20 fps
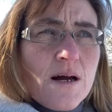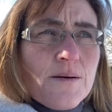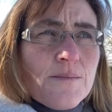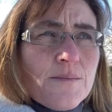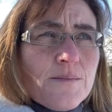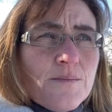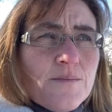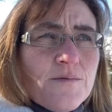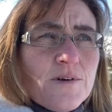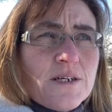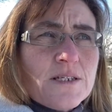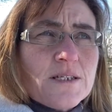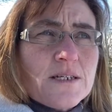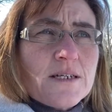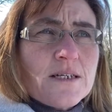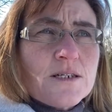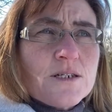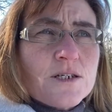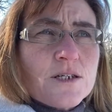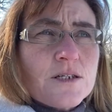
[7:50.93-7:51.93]

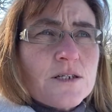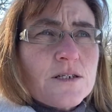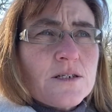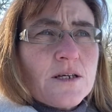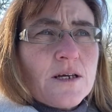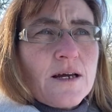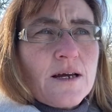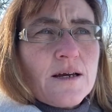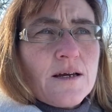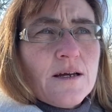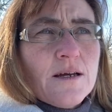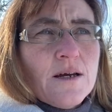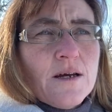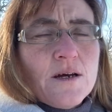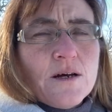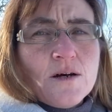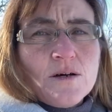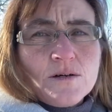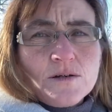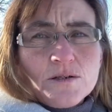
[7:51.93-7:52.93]
Recently just
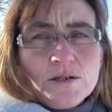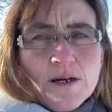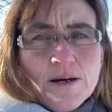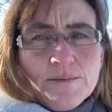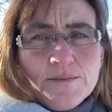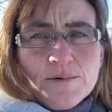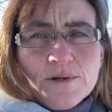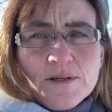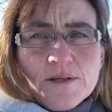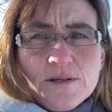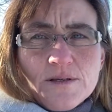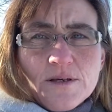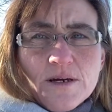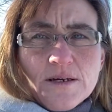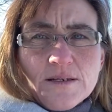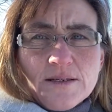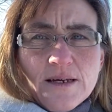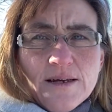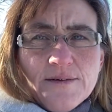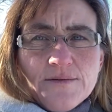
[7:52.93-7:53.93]
hooked up with
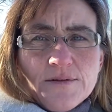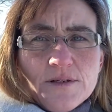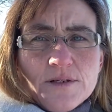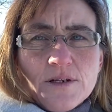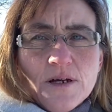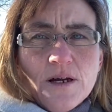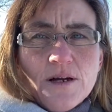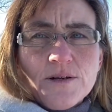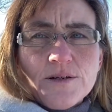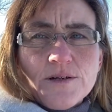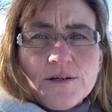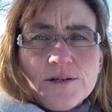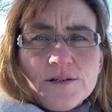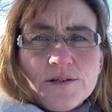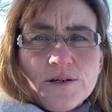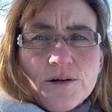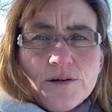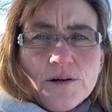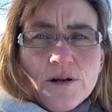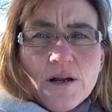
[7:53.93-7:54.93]
David Sanders
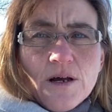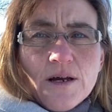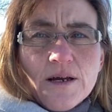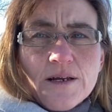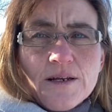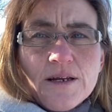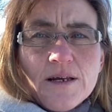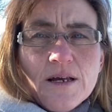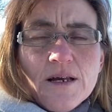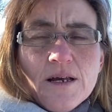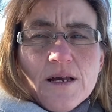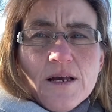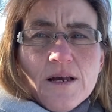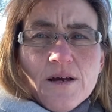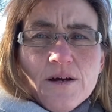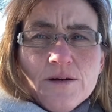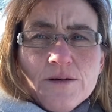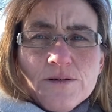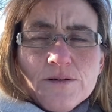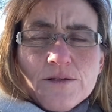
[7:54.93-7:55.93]
online,
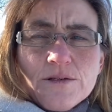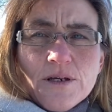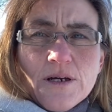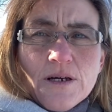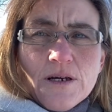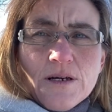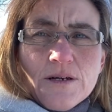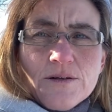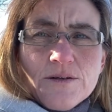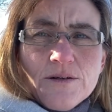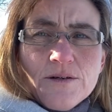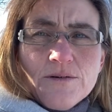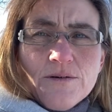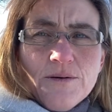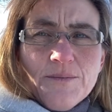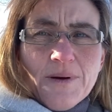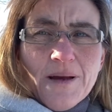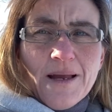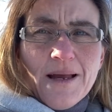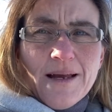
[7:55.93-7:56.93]
who's the
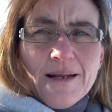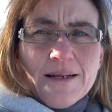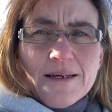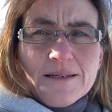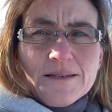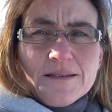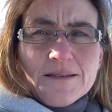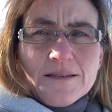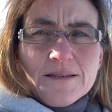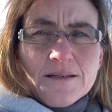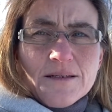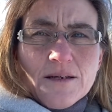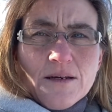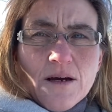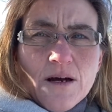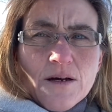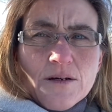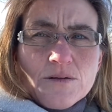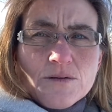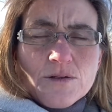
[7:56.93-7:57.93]
neuromechanics
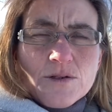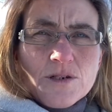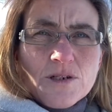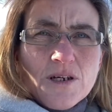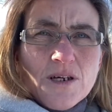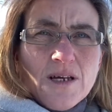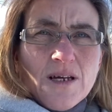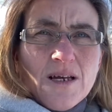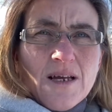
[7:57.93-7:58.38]
coach.